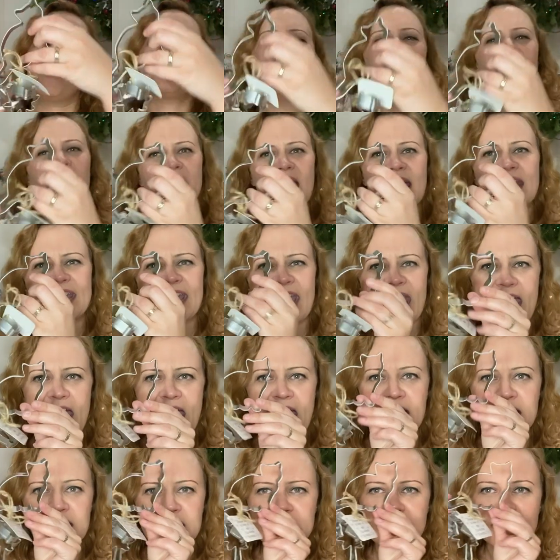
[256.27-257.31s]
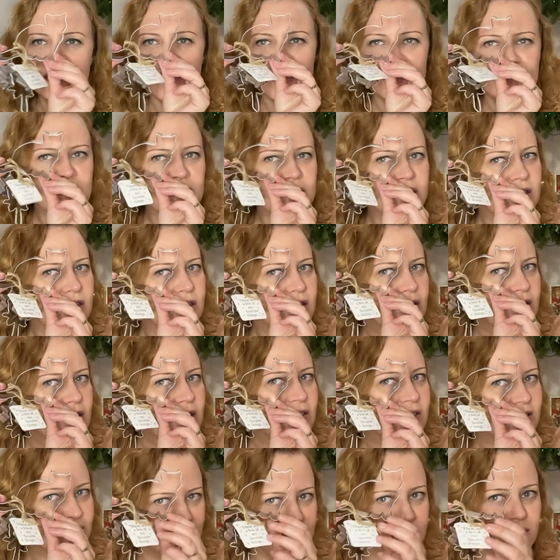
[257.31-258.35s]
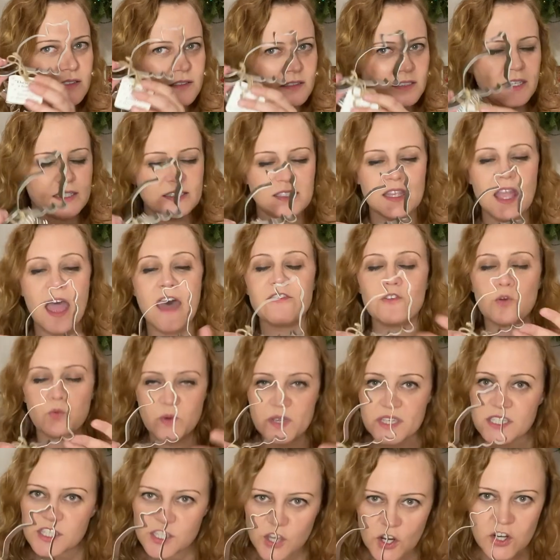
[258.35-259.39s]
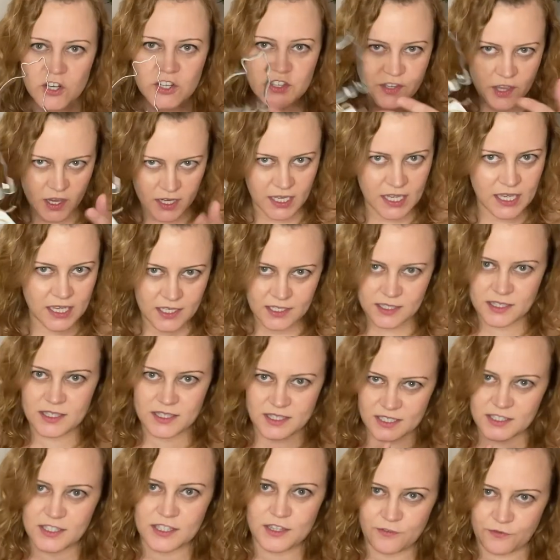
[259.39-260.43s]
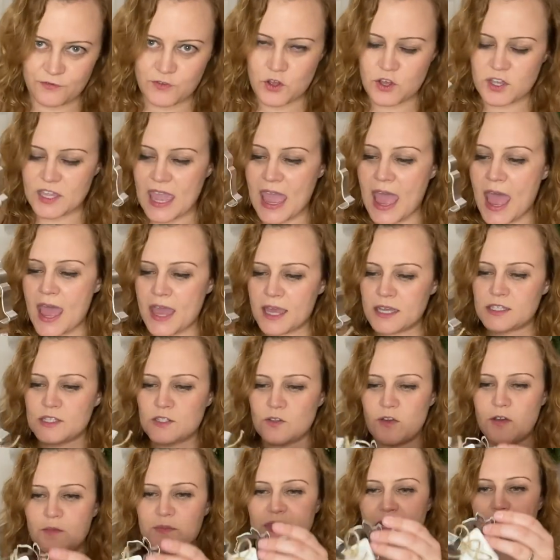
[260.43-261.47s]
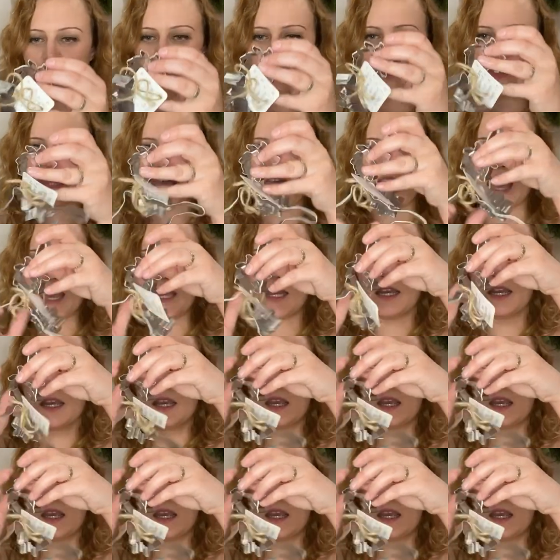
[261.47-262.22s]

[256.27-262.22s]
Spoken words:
Okay, we got a cat. It's not the whiskers on kittens. It's the full cat. So I'm down with that.